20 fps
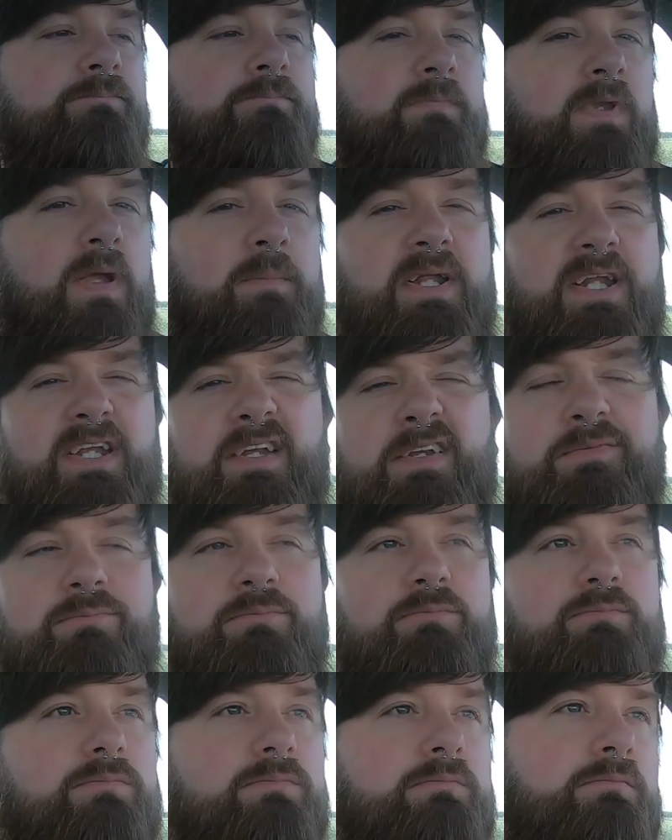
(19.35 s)
I mean, I
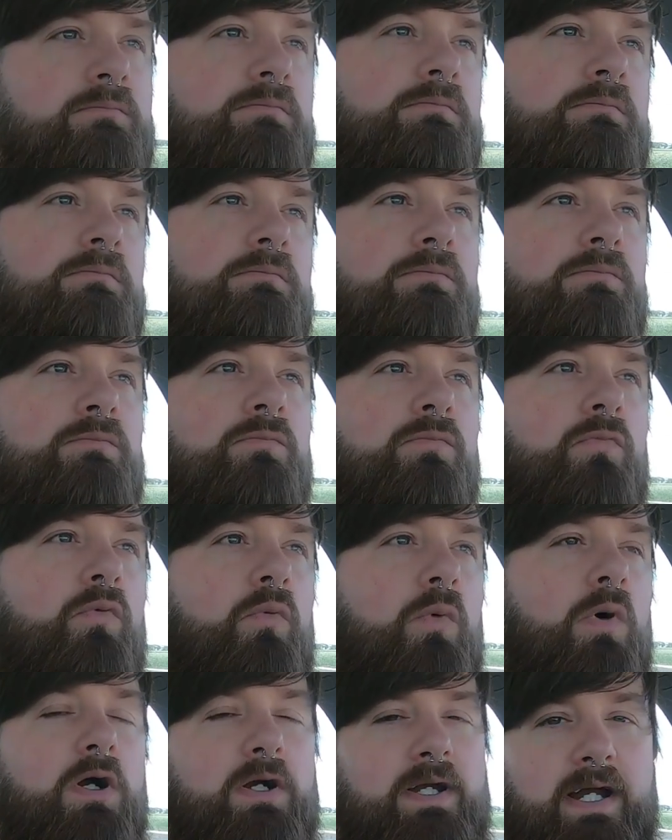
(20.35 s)

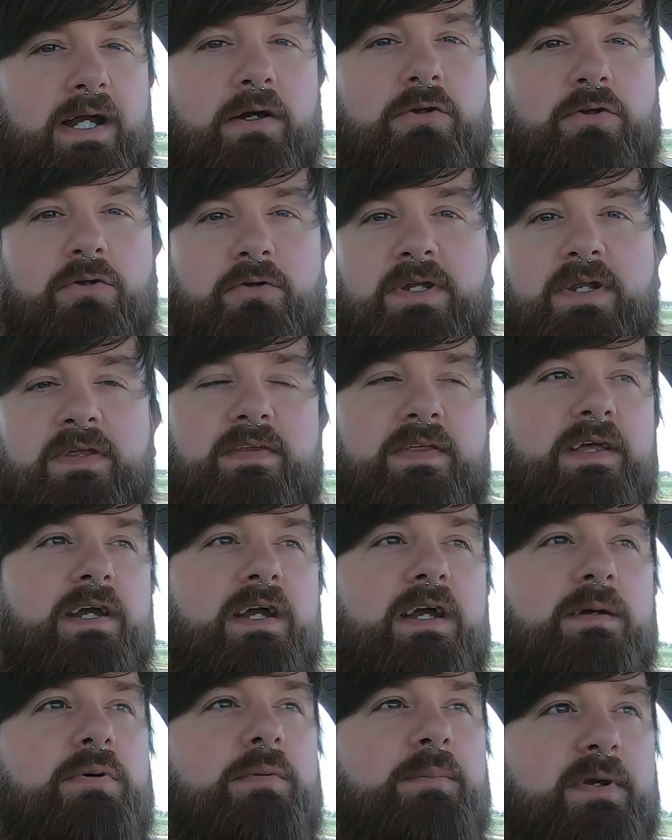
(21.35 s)
didn't walk out or
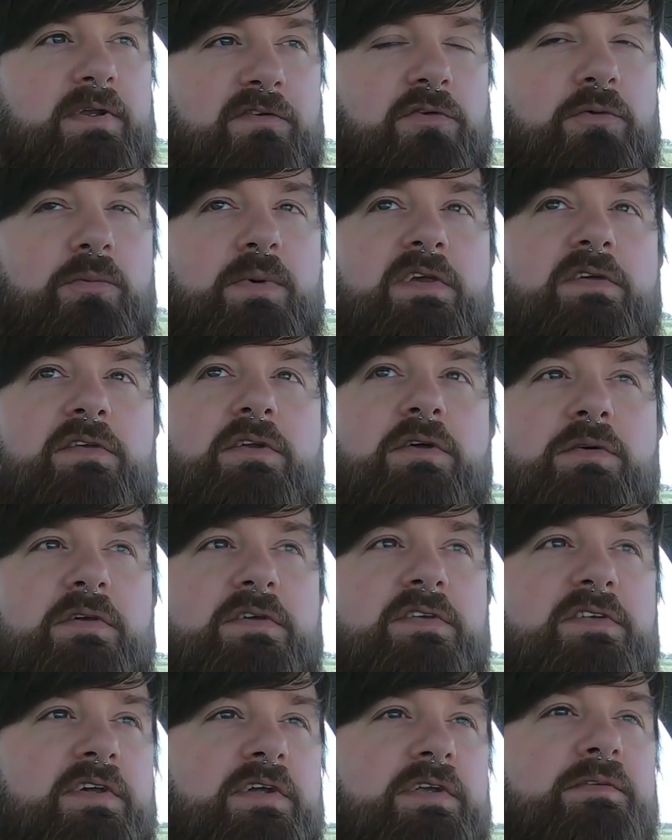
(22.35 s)
anything. I put my 2 weeks
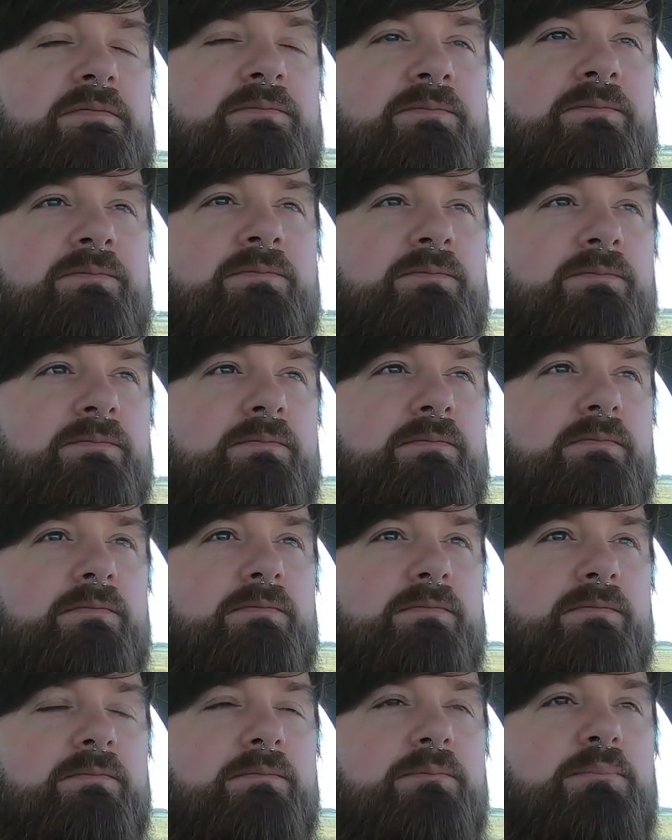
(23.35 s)
notice
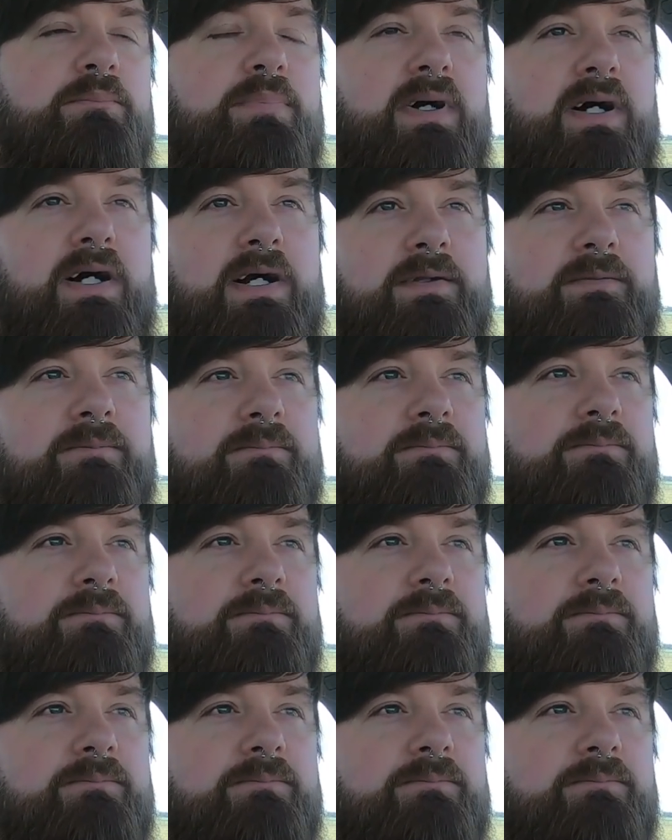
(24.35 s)
in. But,